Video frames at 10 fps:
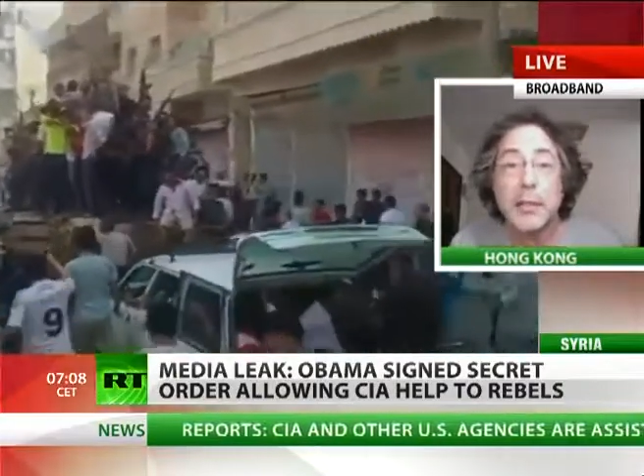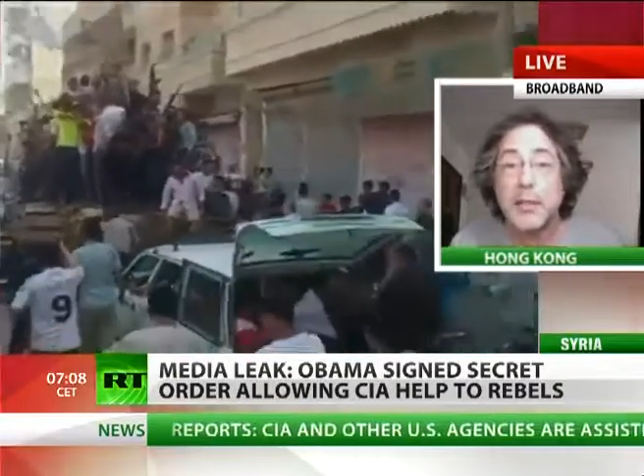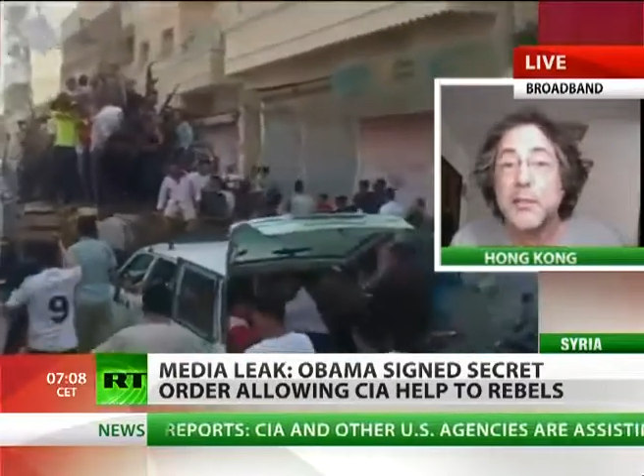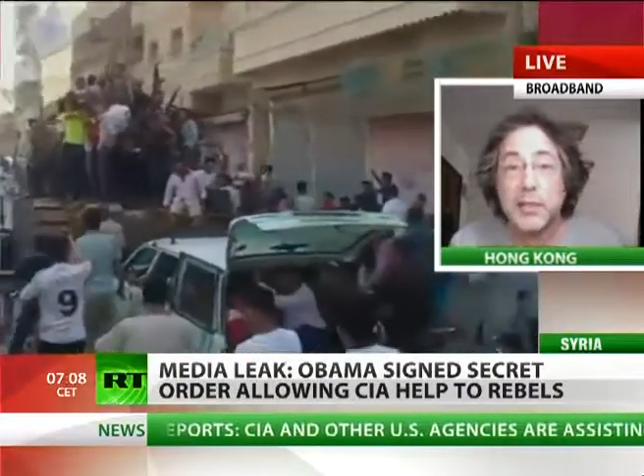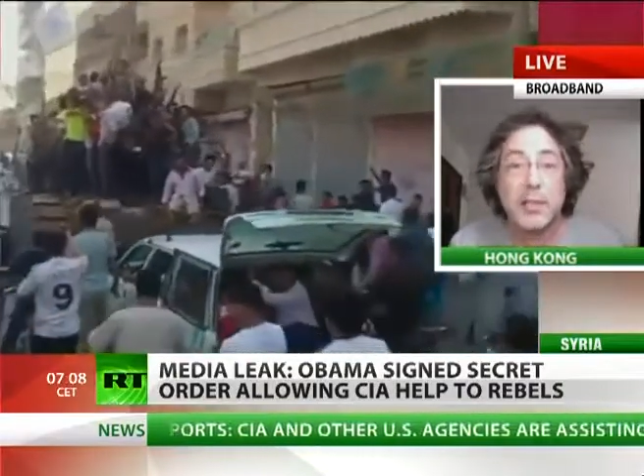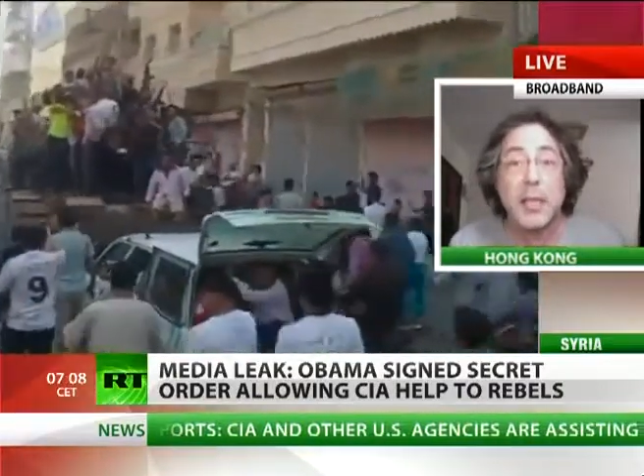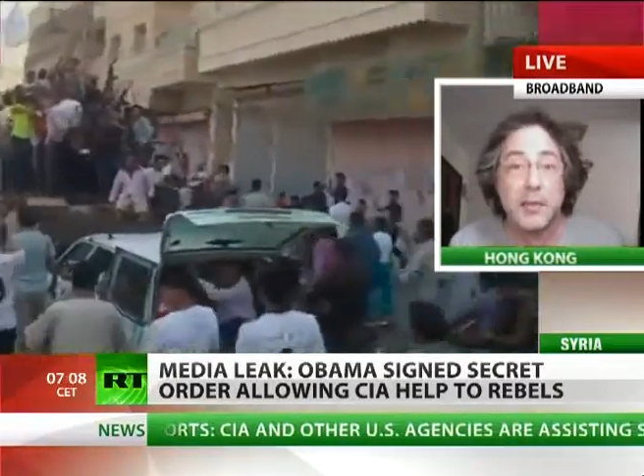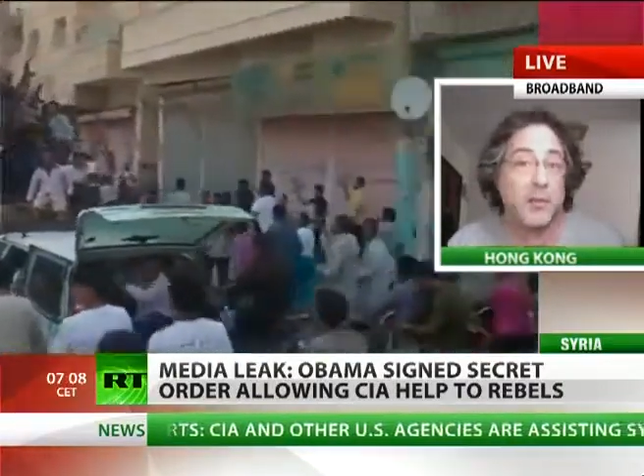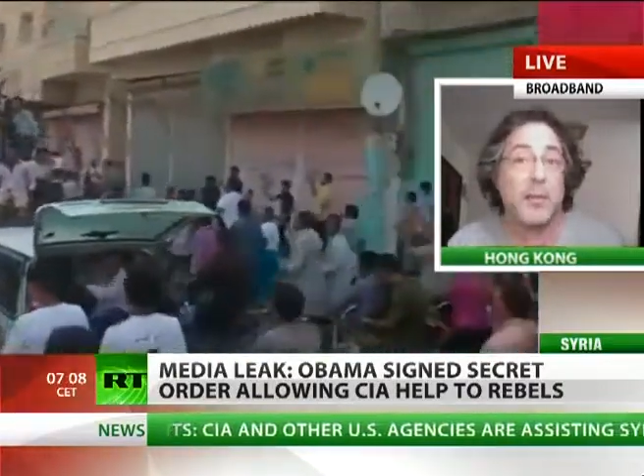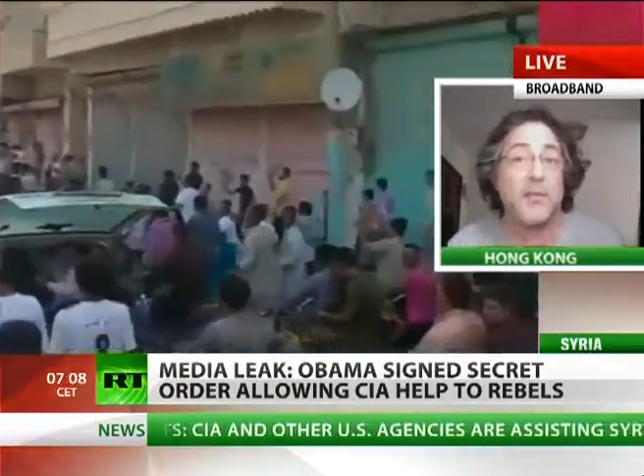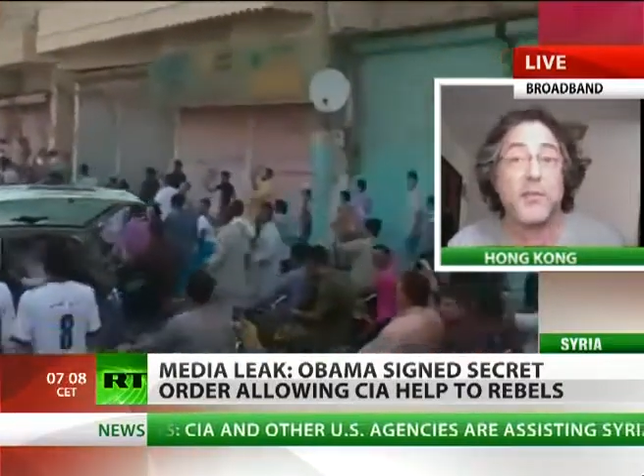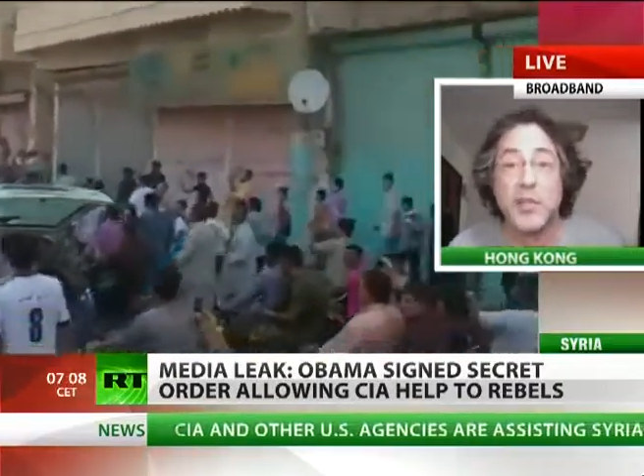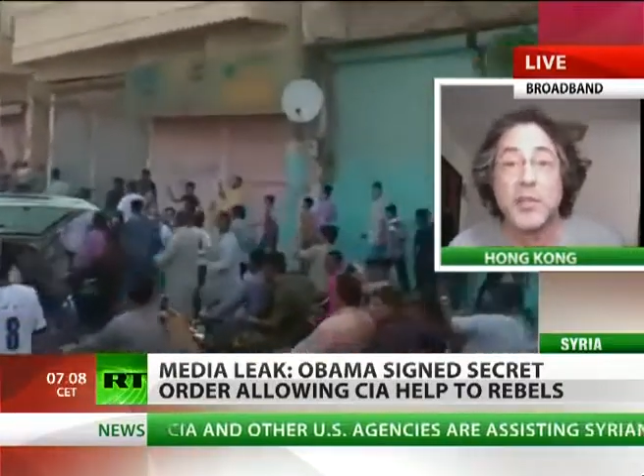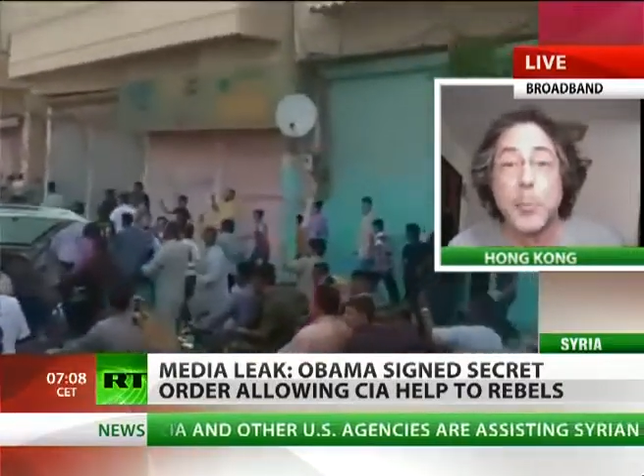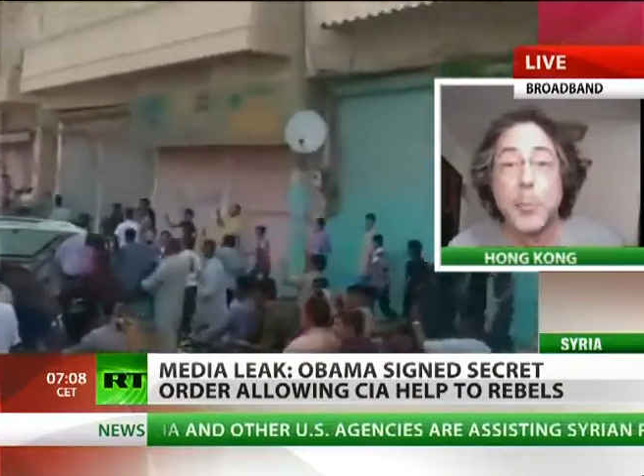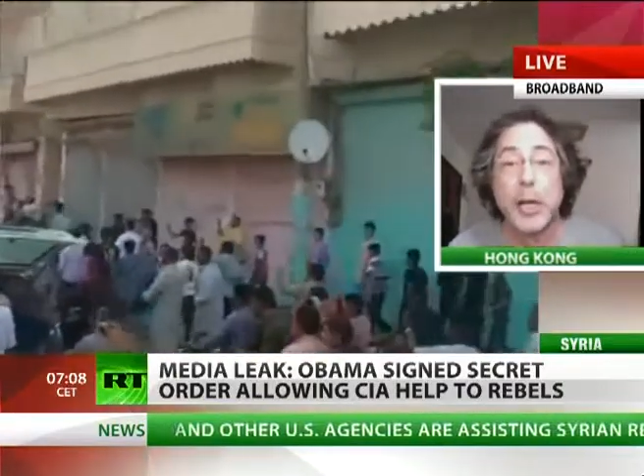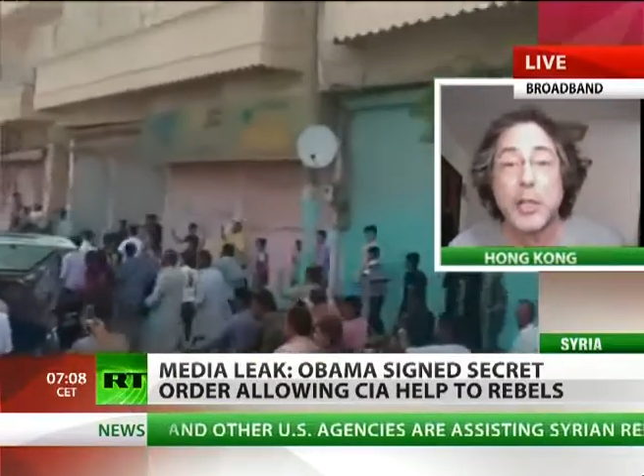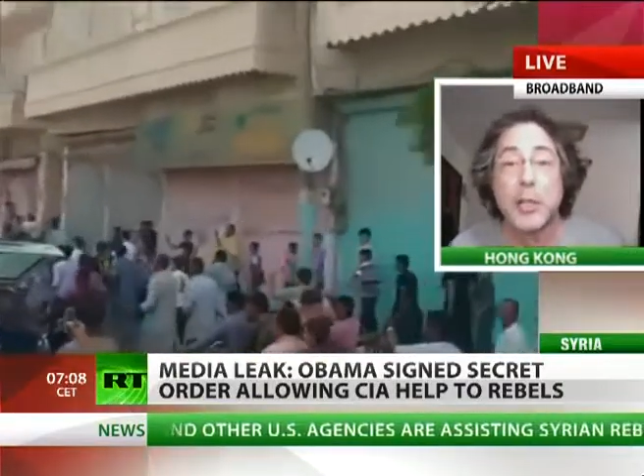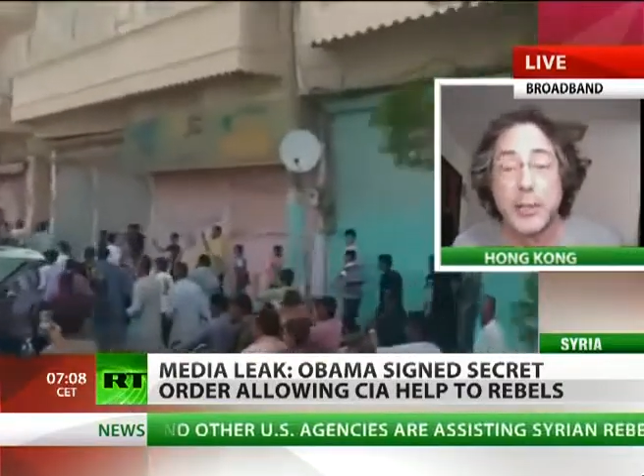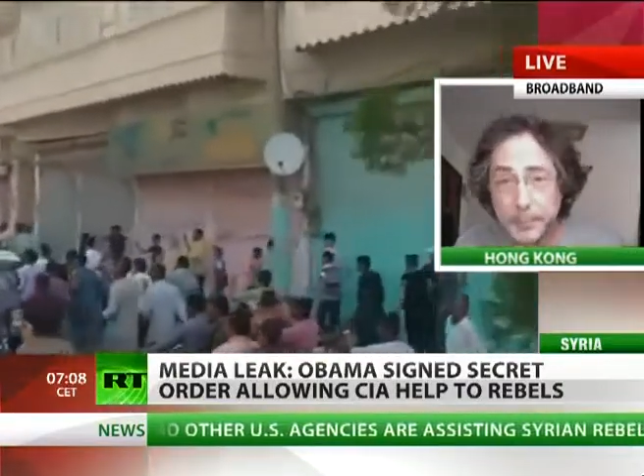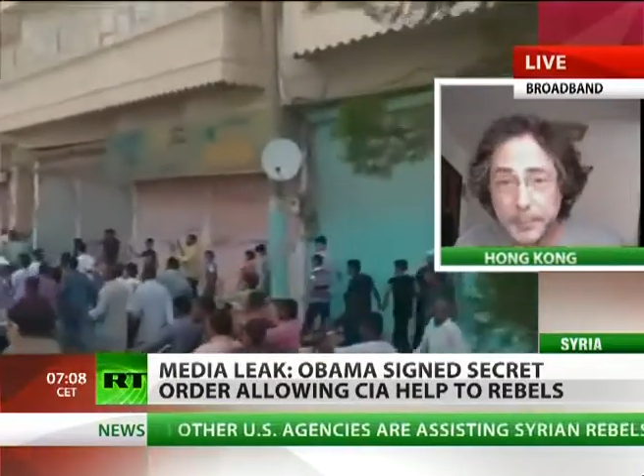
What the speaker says: this is the first impression.